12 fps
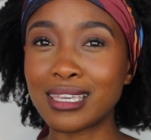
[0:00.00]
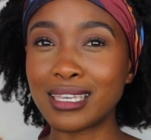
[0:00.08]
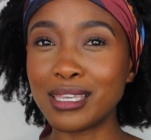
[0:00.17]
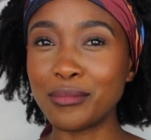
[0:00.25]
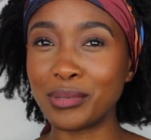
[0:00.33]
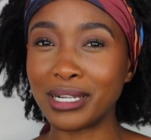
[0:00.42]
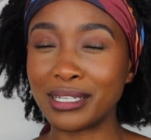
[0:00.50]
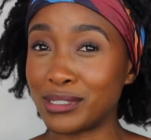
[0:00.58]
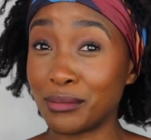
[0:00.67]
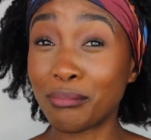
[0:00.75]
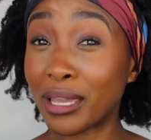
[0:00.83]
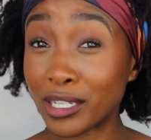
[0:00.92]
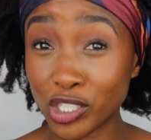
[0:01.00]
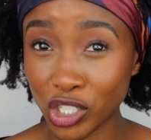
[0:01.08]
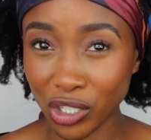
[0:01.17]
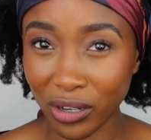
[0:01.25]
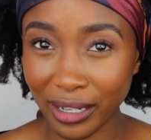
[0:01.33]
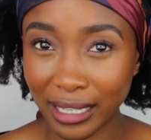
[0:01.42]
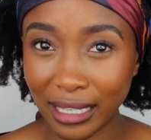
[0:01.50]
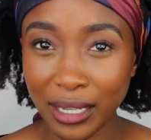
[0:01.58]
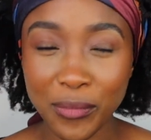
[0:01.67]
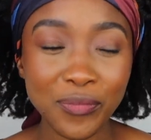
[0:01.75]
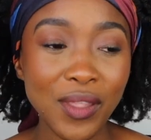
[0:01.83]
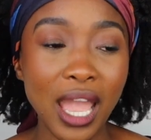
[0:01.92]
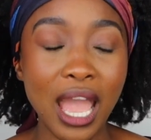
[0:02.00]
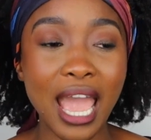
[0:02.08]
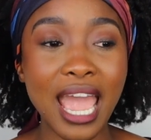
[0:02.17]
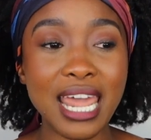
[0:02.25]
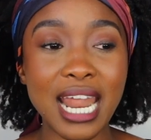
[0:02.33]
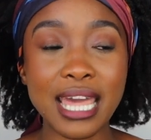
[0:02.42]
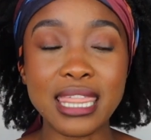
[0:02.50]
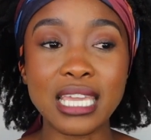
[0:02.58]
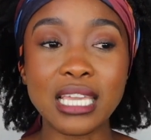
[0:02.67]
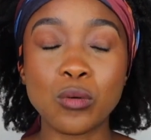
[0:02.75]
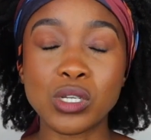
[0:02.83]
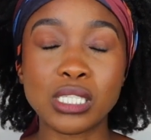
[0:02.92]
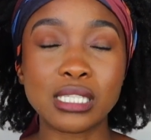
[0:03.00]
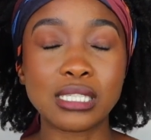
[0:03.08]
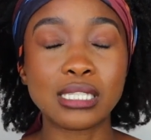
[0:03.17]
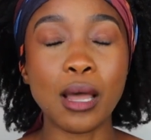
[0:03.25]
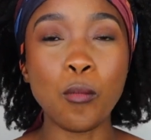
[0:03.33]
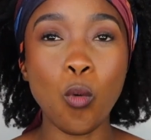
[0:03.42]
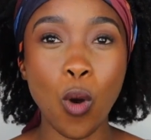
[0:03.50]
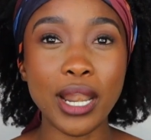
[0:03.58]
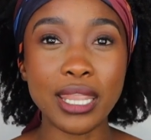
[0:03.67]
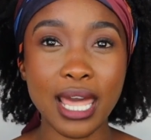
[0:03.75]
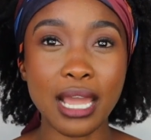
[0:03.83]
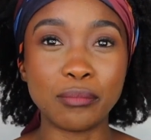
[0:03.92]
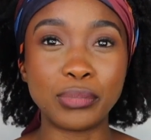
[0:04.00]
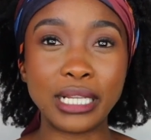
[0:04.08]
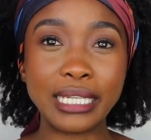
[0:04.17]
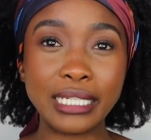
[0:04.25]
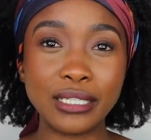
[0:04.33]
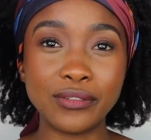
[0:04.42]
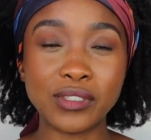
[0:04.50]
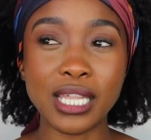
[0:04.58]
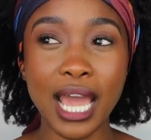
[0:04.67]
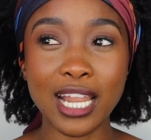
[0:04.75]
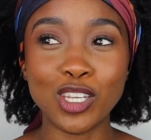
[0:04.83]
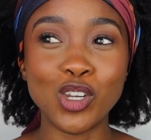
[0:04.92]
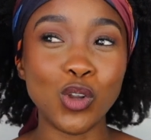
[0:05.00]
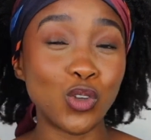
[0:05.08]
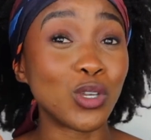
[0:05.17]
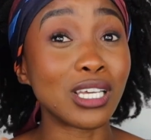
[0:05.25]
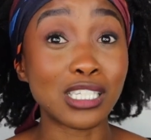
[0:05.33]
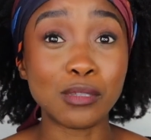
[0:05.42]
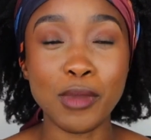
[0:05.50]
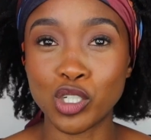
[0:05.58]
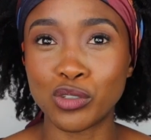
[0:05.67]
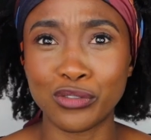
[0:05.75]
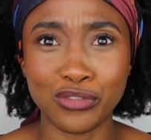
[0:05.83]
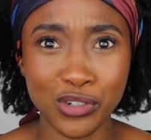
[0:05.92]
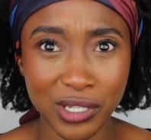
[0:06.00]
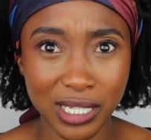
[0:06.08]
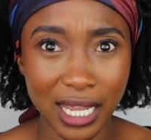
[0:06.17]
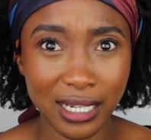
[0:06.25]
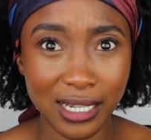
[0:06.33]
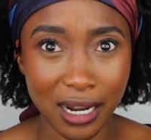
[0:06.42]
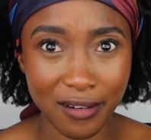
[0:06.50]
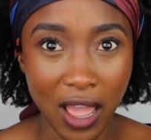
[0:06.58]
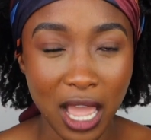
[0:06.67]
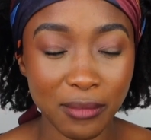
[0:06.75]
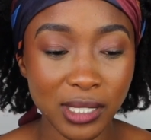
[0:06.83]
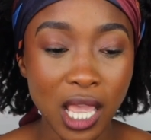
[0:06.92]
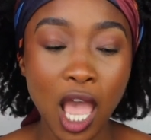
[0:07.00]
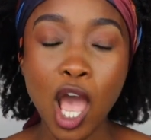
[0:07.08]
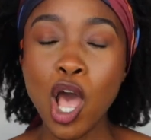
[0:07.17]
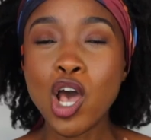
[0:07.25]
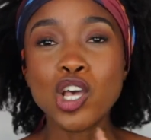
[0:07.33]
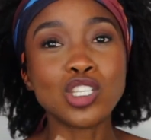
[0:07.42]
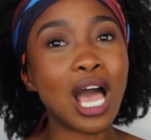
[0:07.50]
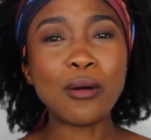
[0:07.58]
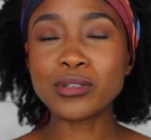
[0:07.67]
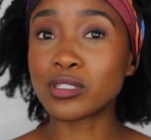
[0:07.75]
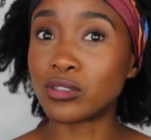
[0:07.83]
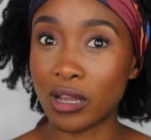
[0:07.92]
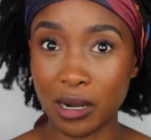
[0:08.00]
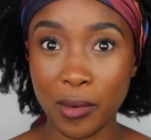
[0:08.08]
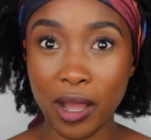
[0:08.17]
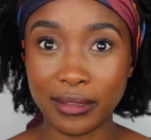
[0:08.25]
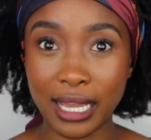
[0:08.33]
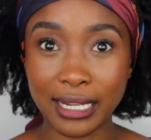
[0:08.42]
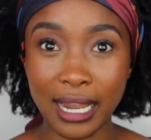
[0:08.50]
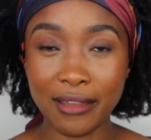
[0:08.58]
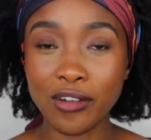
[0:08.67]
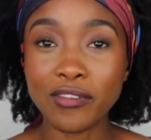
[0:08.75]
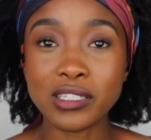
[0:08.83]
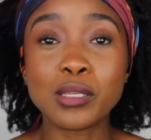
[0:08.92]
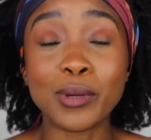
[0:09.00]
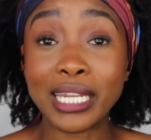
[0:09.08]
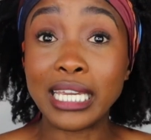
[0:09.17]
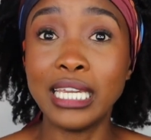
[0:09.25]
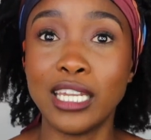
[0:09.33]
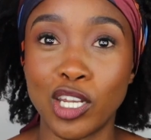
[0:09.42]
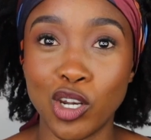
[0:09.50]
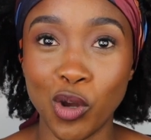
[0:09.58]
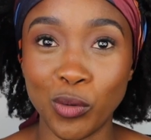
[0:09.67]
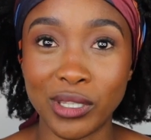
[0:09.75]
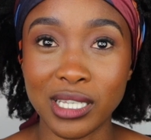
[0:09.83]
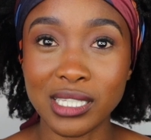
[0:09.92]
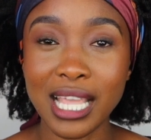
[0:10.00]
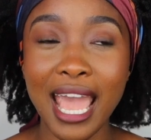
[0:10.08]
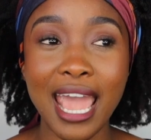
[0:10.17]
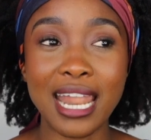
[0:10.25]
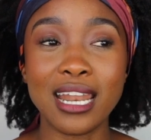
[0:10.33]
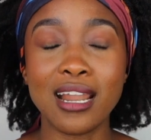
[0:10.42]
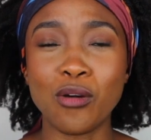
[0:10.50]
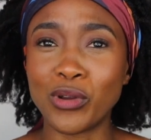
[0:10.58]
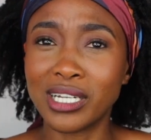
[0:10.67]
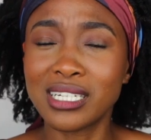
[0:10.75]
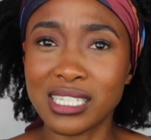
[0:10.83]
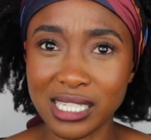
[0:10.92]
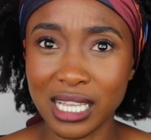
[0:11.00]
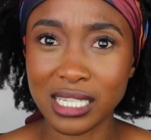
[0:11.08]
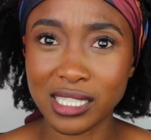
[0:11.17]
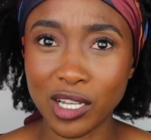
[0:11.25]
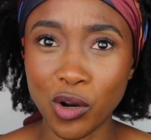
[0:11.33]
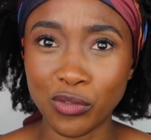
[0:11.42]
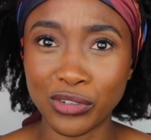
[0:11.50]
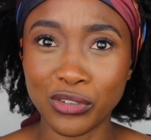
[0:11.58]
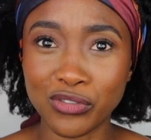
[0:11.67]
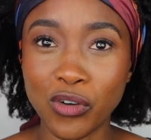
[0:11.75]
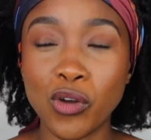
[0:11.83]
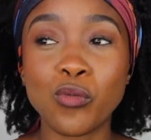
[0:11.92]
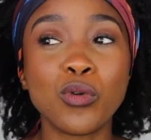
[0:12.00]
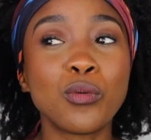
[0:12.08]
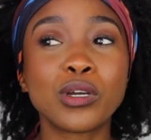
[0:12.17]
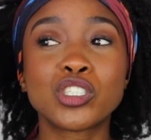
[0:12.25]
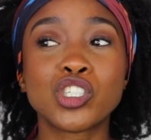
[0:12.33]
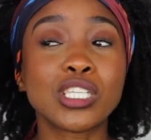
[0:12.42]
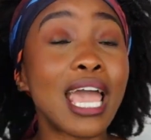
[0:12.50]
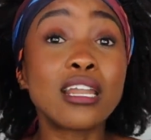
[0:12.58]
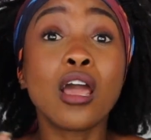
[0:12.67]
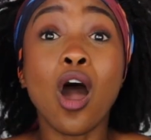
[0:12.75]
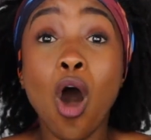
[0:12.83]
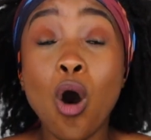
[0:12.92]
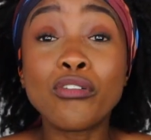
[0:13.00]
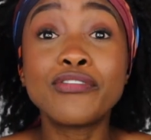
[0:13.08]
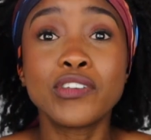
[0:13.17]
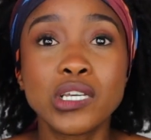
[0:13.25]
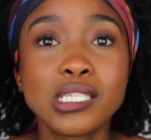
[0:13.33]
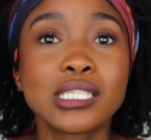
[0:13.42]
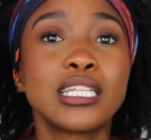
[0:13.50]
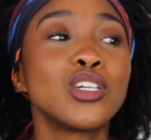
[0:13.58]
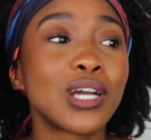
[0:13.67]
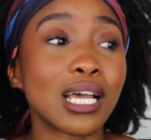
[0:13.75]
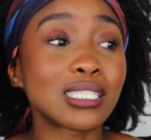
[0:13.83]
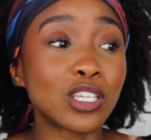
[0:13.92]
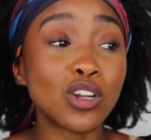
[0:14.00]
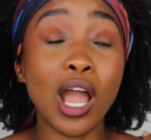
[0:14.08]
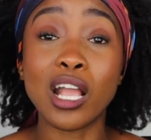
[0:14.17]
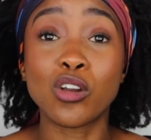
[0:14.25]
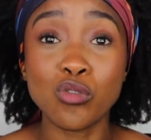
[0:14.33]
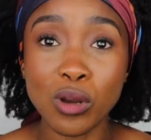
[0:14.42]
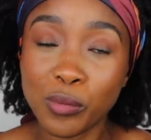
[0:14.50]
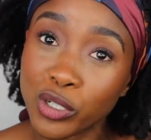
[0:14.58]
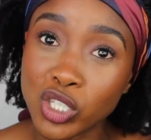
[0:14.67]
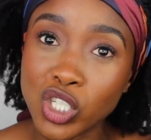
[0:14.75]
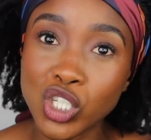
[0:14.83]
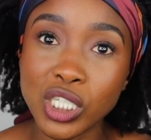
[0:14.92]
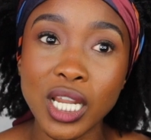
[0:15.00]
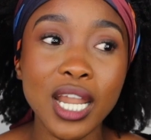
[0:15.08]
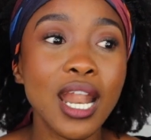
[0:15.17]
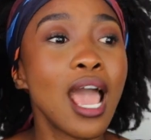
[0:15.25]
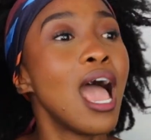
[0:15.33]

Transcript: he believes in patriarchy, and I think he was someone that believed that, you know, you can smash on the first date kind of vibes. So I was not about that life, obviously, but he didn't know this, and we didn't discuss that over the phone. We were just, and obviously, you guys, you know, I grew up Christian.